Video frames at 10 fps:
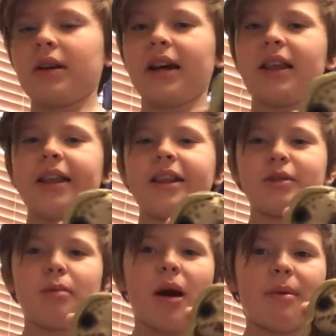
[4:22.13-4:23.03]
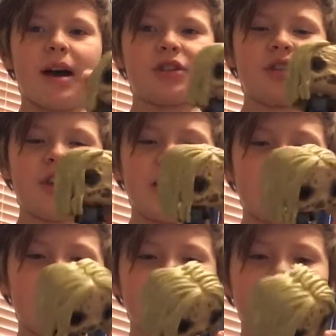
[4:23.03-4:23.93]
I like this pop
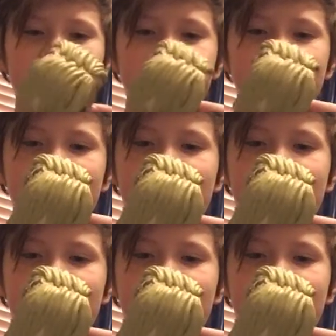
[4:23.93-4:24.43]
actually. It has a